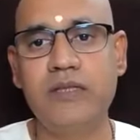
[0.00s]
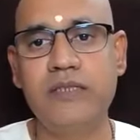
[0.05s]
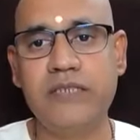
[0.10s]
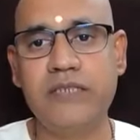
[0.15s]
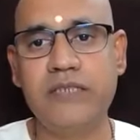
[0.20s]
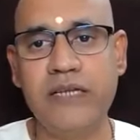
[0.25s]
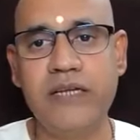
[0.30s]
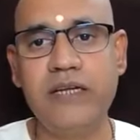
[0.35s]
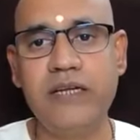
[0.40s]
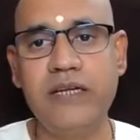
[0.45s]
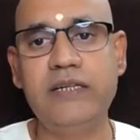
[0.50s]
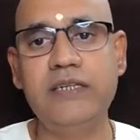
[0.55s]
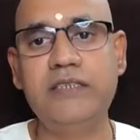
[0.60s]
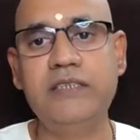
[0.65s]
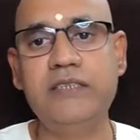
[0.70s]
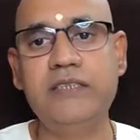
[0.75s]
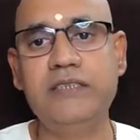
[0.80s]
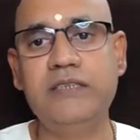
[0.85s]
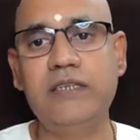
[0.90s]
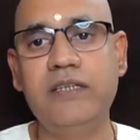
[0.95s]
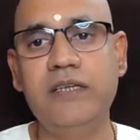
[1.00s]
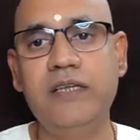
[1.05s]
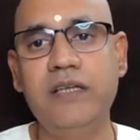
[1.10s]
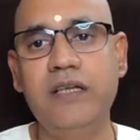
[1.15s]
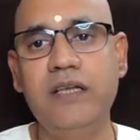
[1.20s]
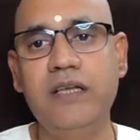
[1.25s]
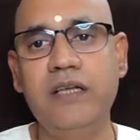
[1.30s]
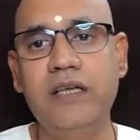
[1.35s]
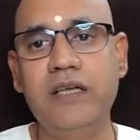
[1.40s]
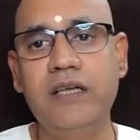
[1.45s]
Second is
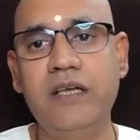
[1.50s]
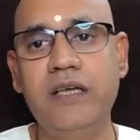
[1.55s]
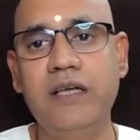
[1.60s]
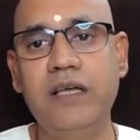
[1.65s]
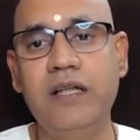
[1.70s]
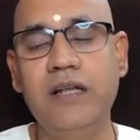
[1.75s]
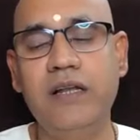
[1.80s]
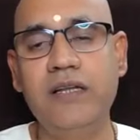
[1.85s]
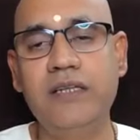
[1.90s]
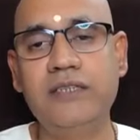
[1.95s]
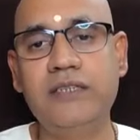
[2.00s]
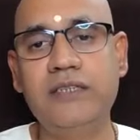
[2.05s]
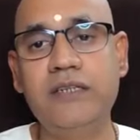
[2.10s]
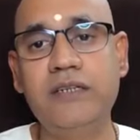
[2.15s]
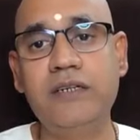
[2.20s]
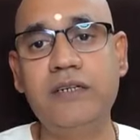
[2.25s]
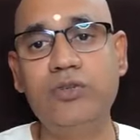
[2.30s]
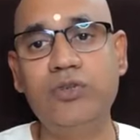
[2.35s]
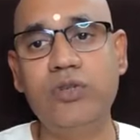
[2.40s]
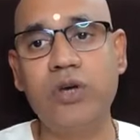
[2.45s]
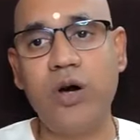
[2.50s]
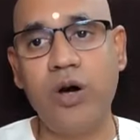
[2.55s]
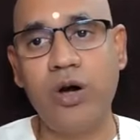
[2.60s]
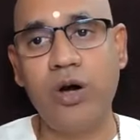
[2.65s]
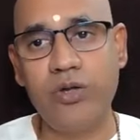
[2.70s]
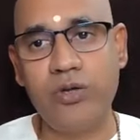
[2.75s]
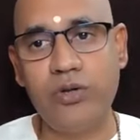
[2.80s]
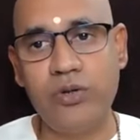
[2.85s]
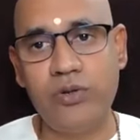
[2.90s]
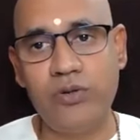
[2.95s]
listen to the
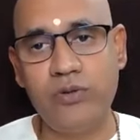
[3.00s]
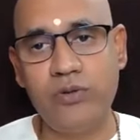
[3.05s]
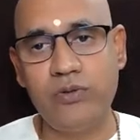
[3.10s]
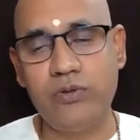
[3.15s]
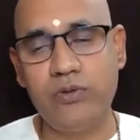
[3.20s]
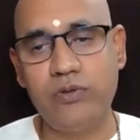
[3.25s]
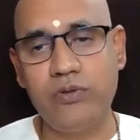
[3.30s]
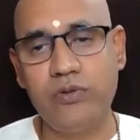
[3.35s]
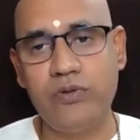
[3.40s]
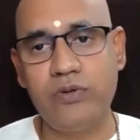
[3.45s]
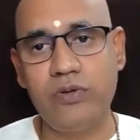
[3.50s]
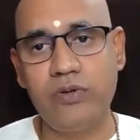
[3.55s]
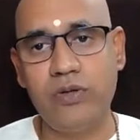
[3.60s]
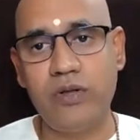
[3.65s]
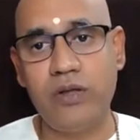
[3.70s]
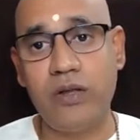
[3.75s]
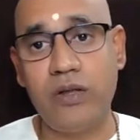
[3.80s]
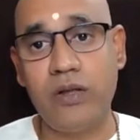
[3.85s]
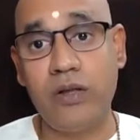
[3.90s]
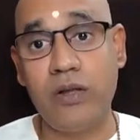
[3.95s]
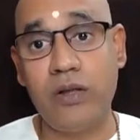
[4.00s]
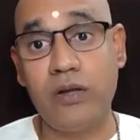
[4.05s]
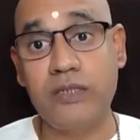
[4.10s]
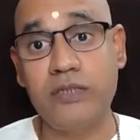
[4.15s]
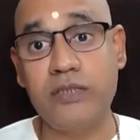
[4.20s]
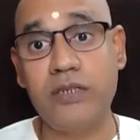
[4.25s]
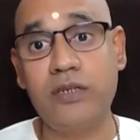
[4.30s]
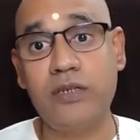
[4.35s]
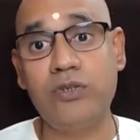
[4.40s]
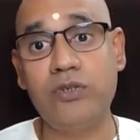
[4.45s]
audio,
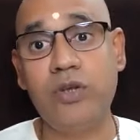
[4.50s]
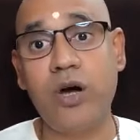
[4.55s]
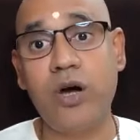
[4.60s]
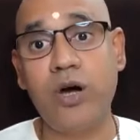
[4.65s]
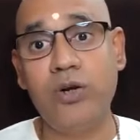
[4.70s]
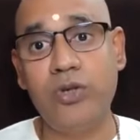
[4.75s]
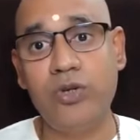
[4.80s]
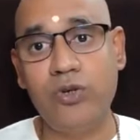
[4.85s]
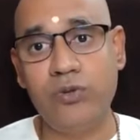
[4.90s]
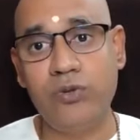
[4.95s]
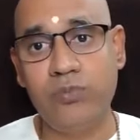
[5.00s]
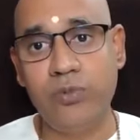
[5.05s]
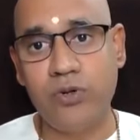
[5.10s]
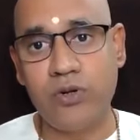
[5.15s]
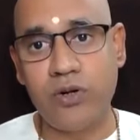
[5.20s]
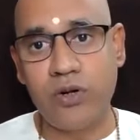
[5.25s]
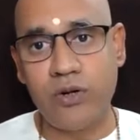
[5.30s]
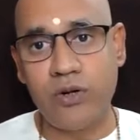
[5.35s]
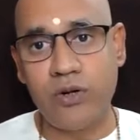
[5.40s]
listen to the audio book